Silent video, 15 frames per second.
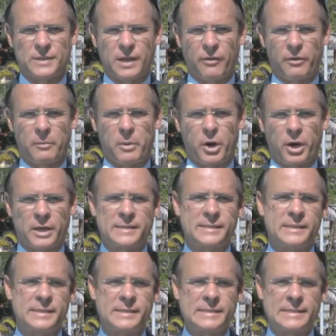South America
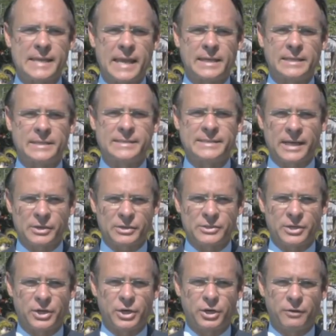since taking the
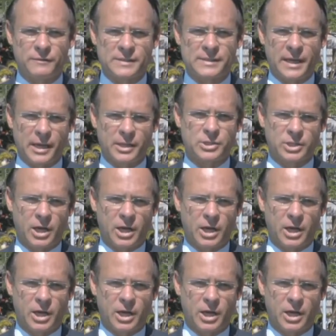Secretary of State